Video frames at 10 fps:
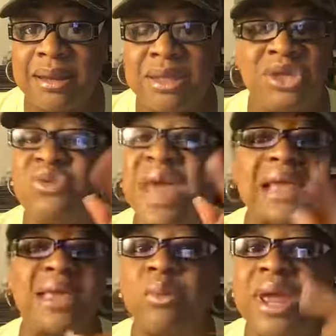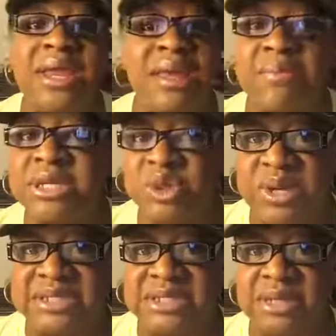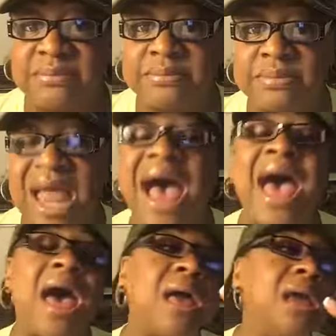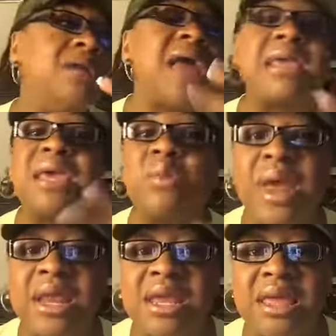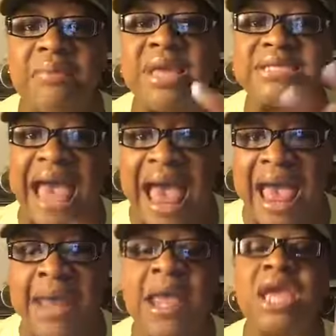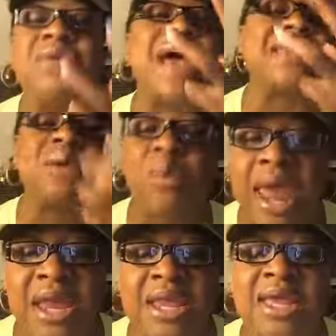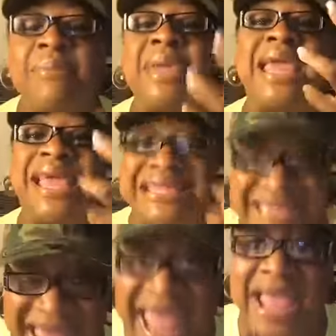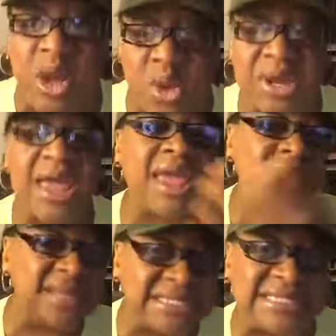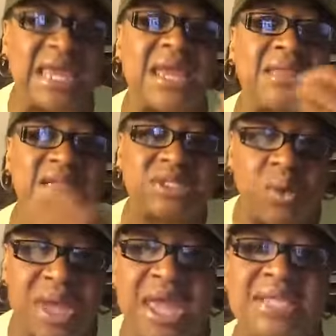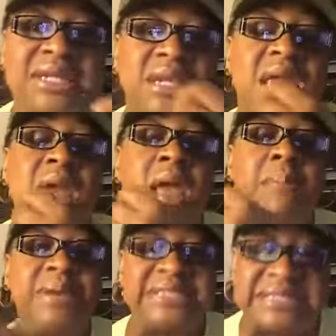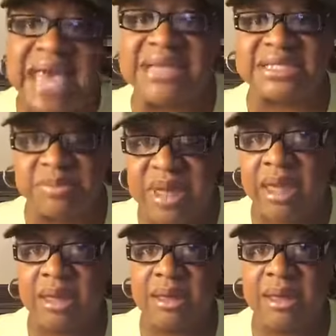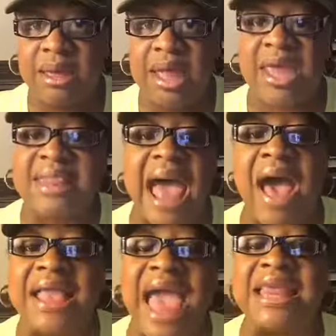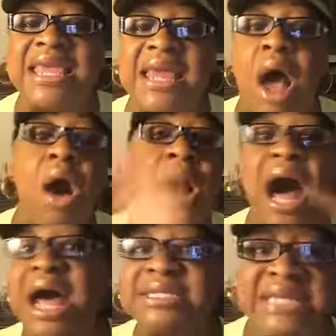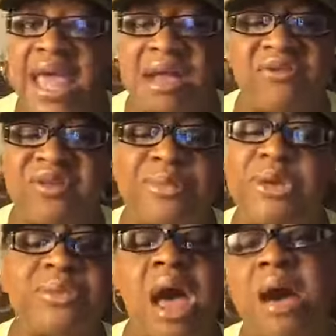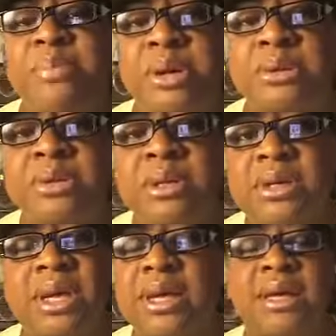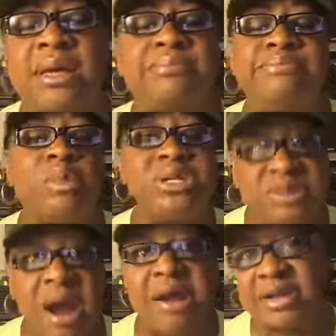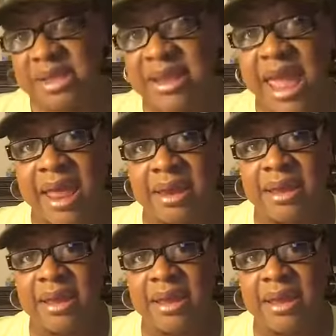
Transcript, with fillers: You're not getting ready to get me twisted. Ah, you're not getting ready to get me tied. You're not getting ready to get me entangled in the sin that so easily besets me. And now I got to get all untangled from you. Nah, boo. Uh-uh. We smarter than that.